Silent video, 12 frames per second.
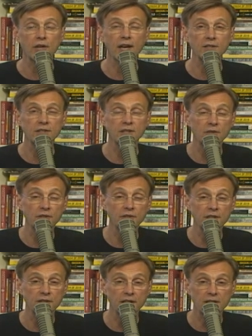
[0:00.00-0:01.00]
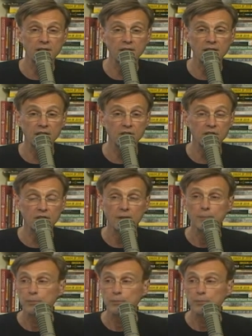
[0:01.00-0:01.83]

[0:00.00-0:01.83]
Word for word: as you know, that that that is